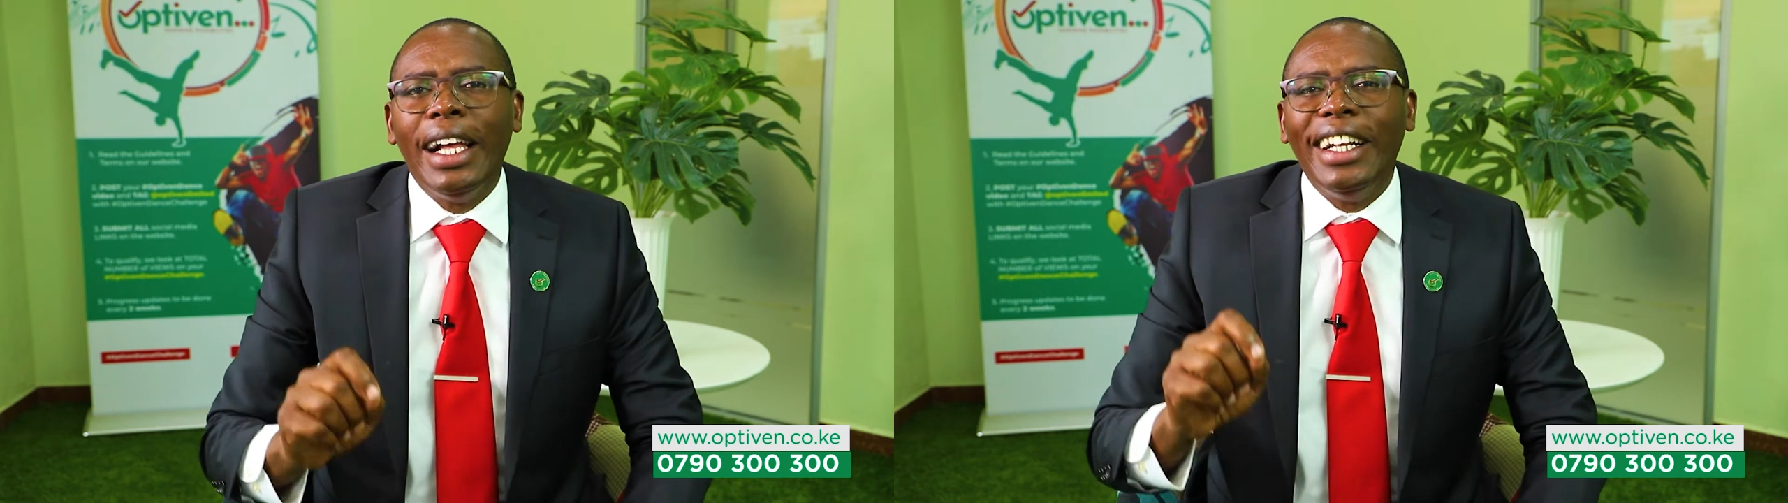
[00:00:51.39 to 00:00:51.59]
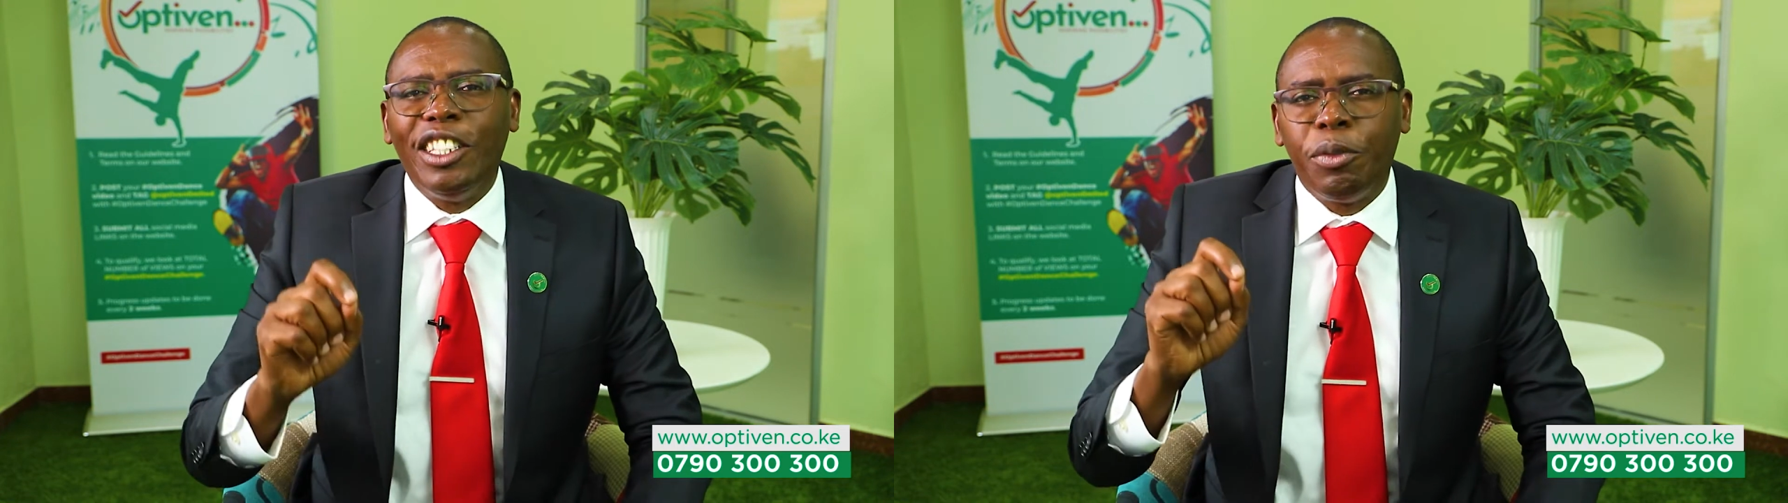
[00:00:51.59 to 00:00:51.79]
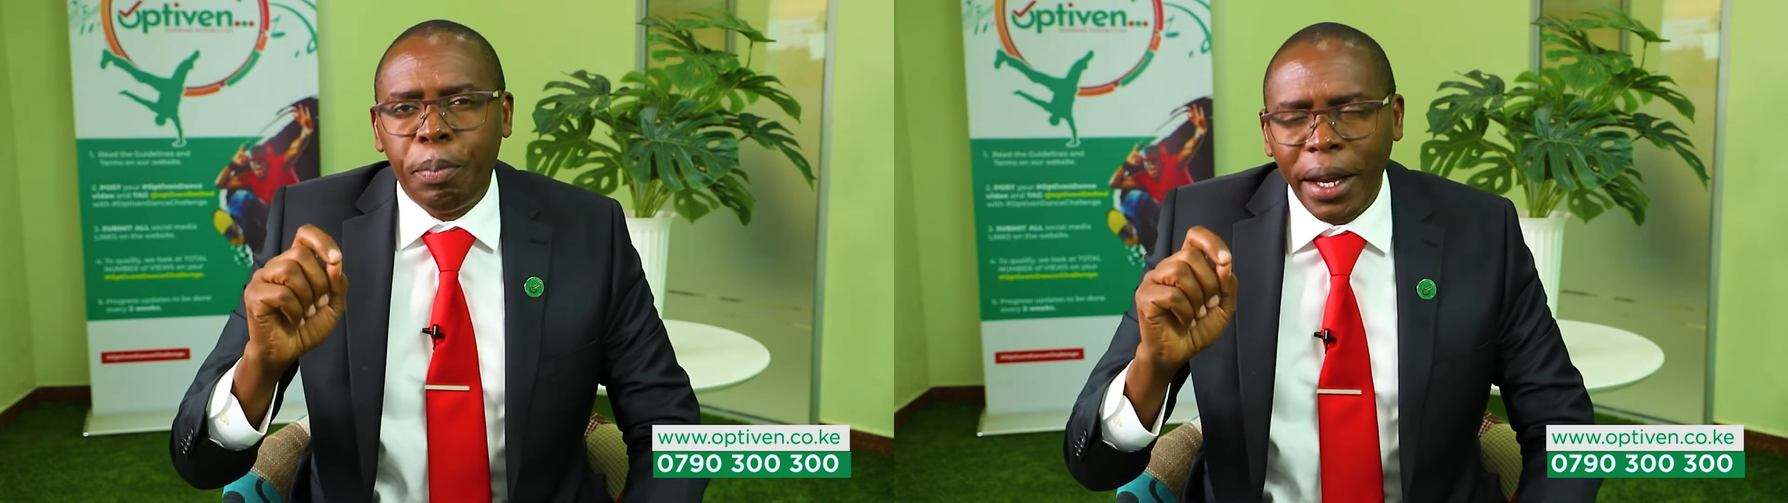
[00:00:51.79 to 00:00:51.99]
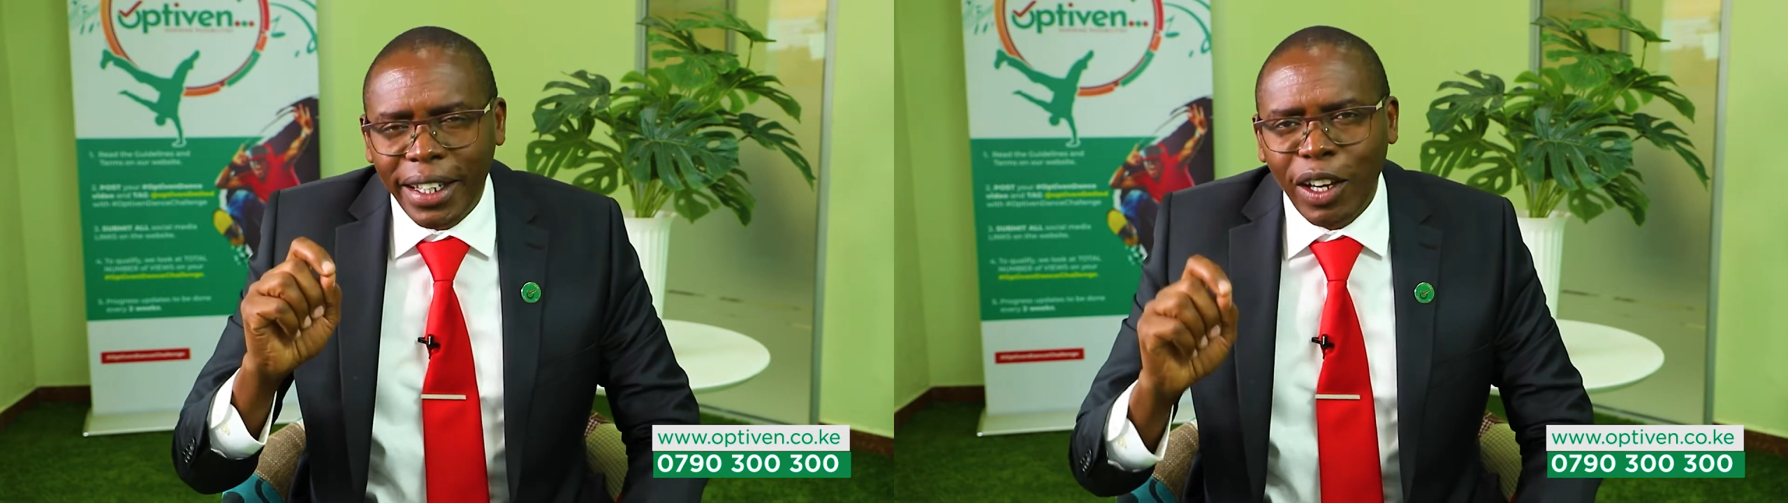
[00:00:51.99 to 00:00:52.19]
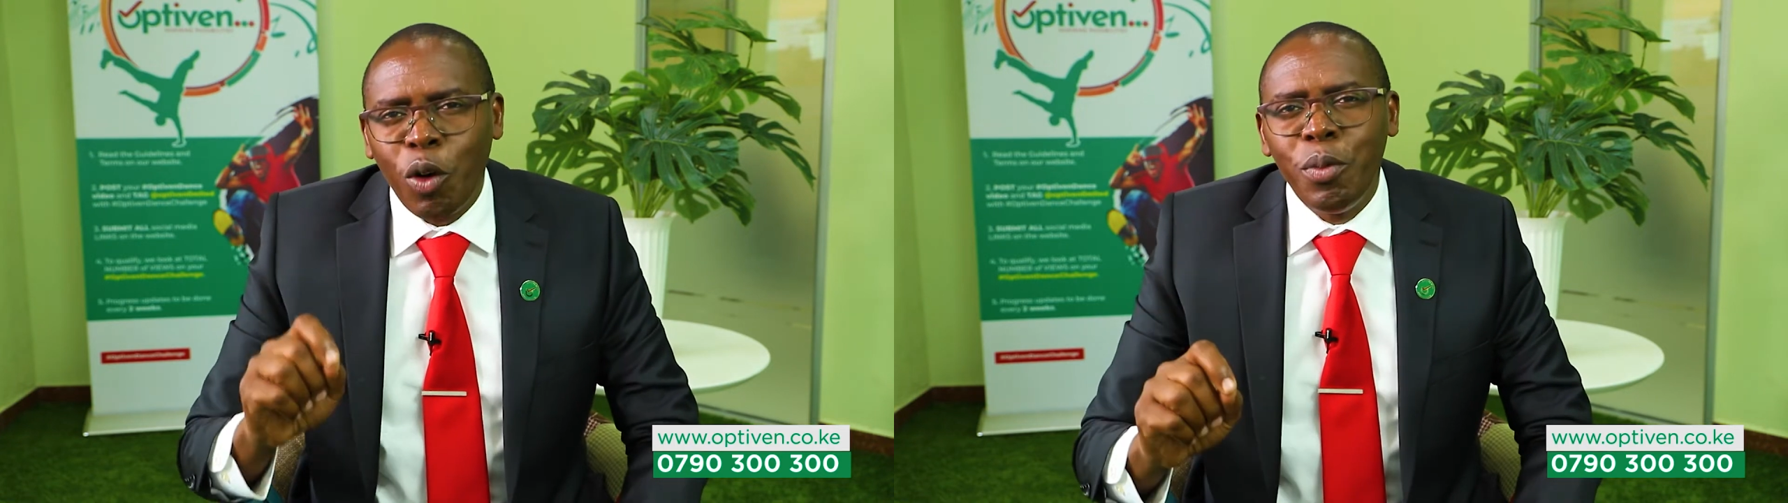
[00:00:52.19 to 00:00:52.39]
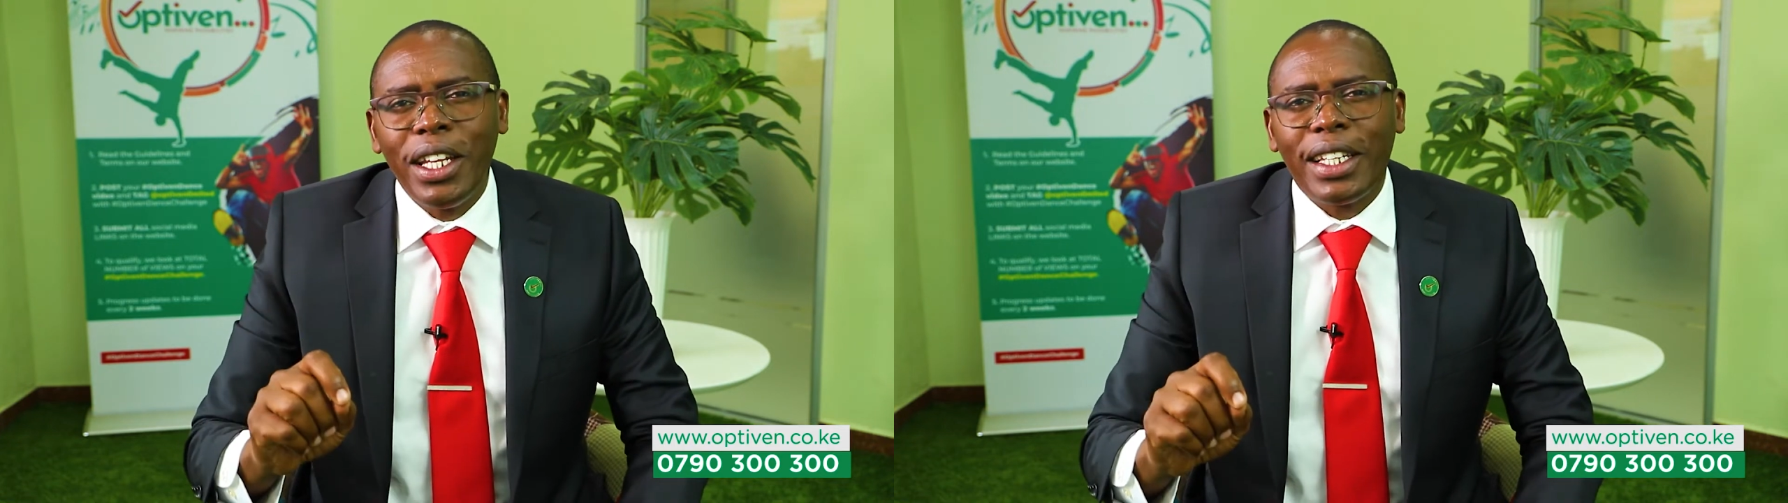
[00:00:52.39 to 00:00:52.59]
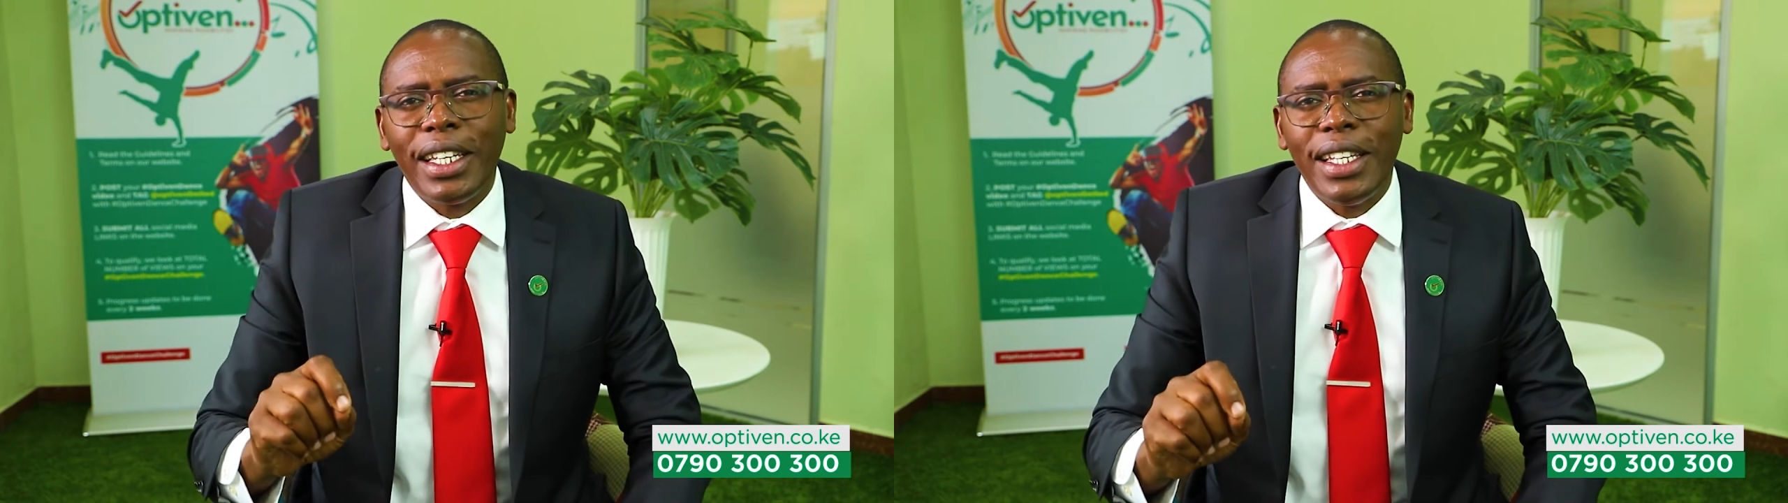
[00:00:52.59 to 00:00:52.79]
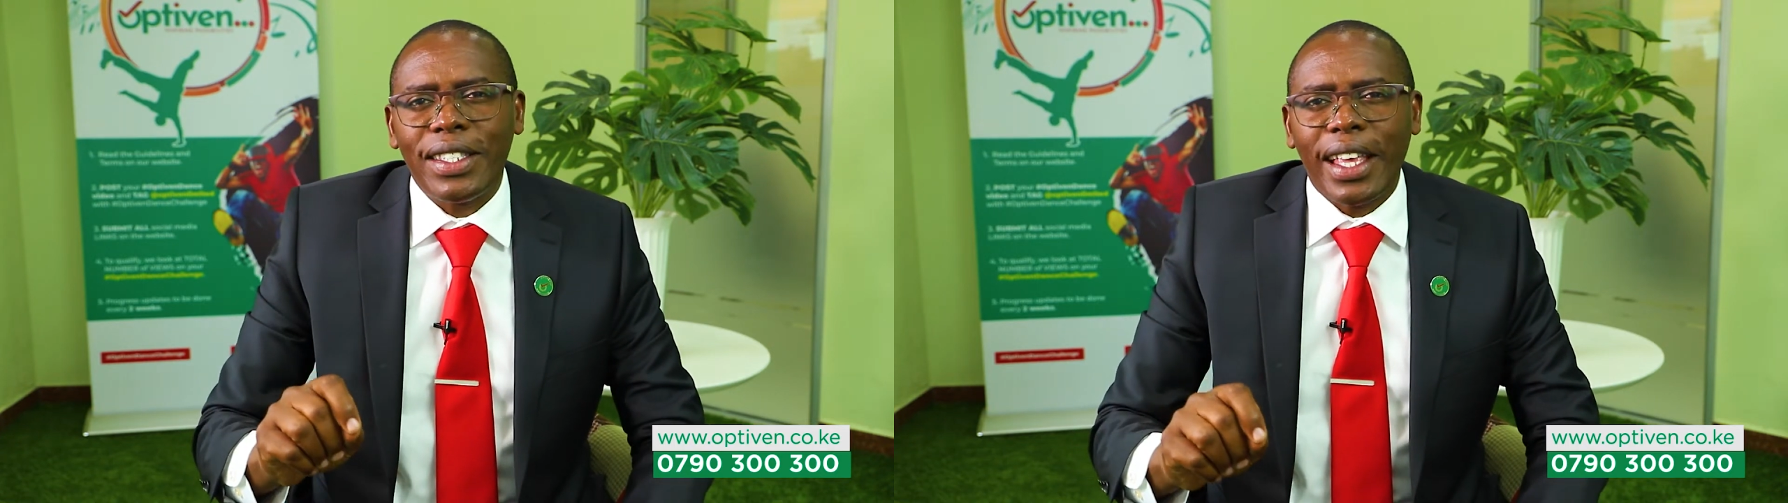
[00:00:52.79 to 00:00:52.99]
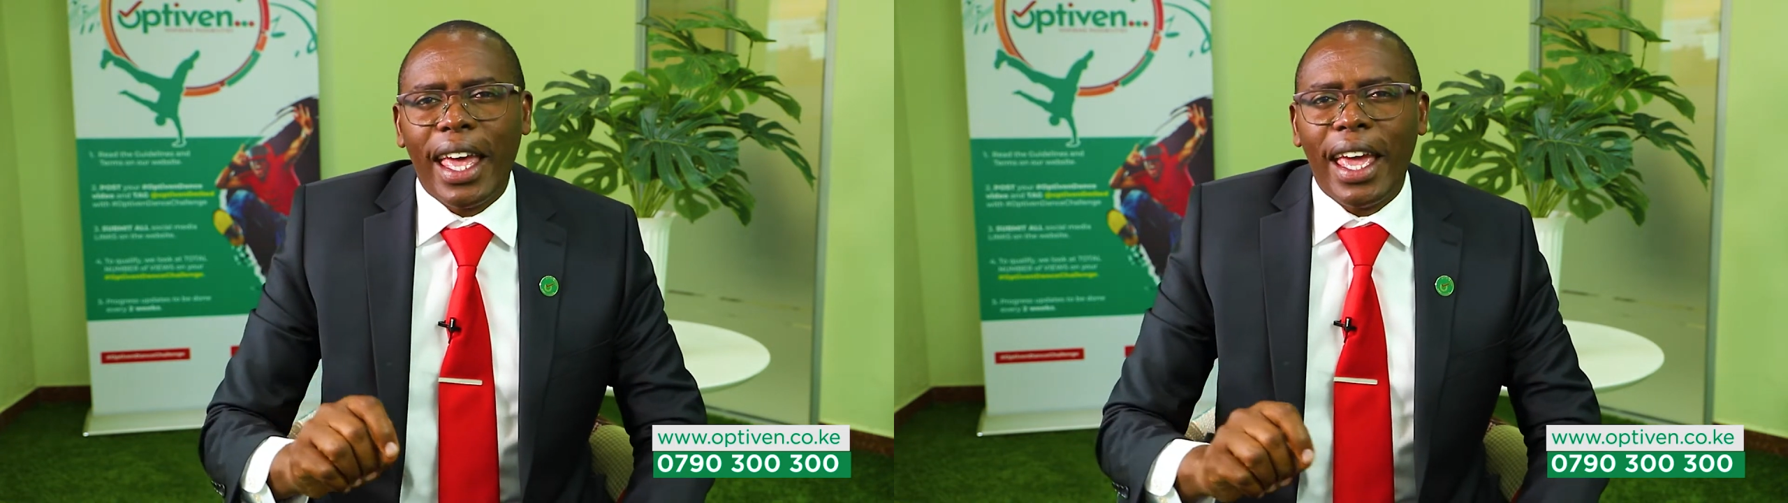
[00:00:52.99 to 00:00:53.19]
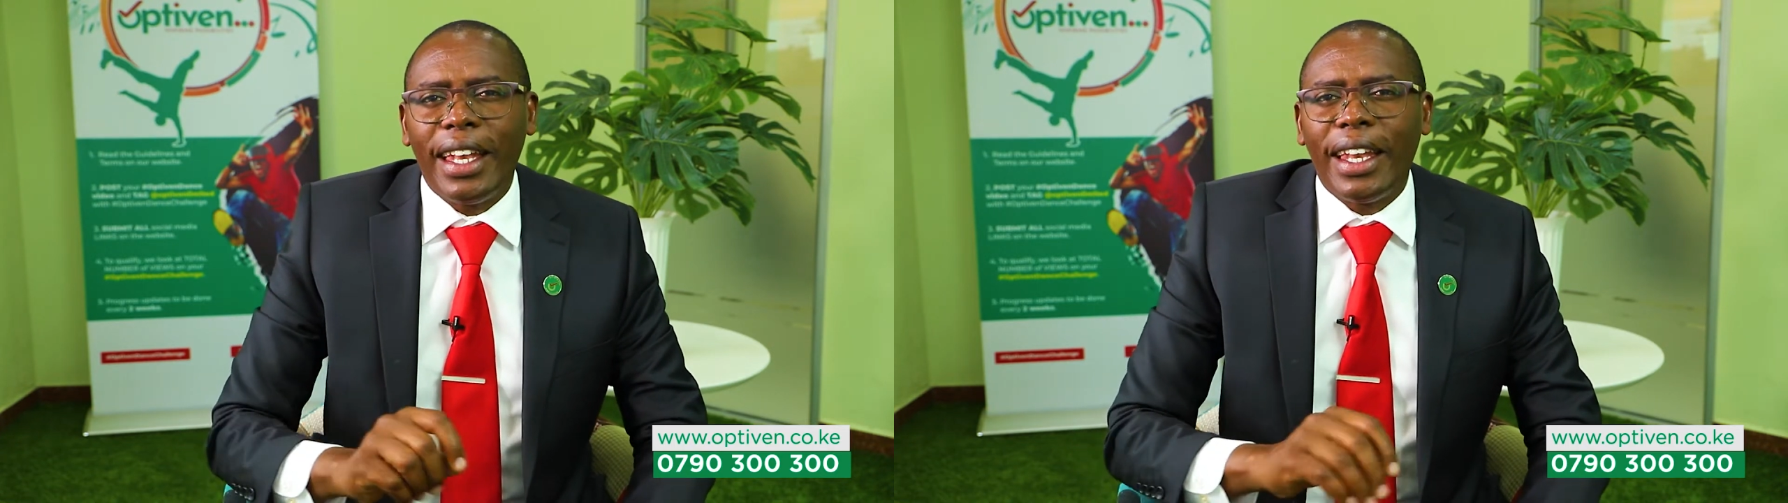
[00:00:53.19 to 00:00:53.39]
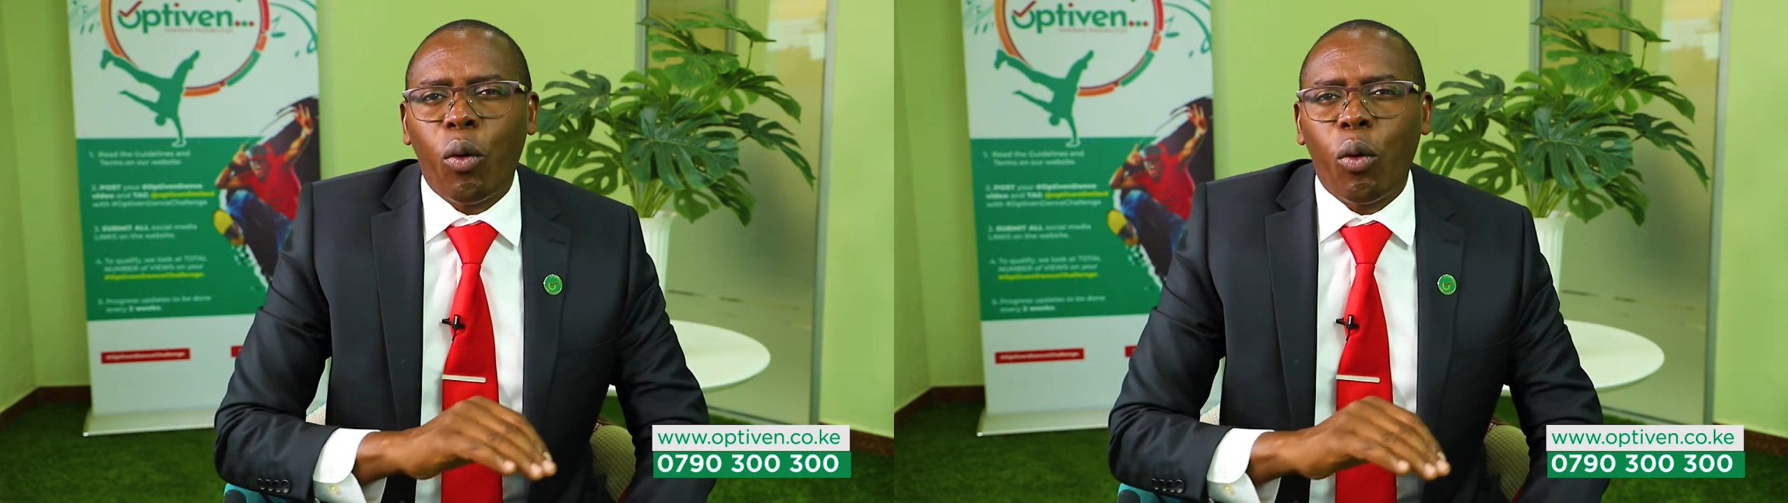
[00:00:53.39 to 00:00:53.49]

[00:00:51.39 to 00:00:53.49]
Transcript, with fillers: respect the communities, and